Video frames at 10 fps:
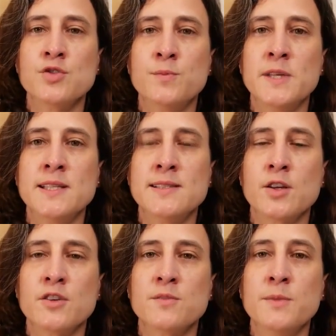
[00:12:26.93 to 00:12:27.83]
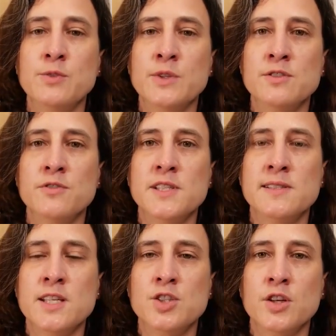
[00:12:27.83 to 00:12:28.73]
should be discussed between the
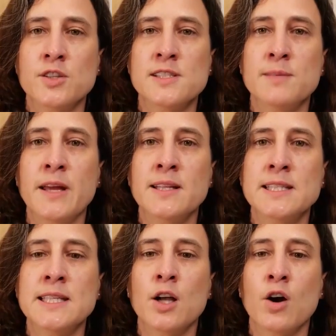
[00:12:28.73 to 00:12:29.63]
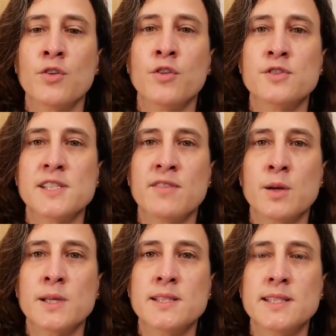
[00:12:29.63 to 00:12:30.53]
physicians depending on the
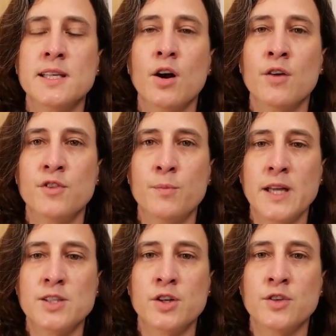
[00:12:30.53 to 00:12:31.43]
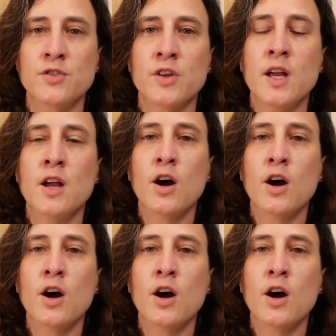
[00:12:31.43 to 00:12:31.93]
severity of the patient,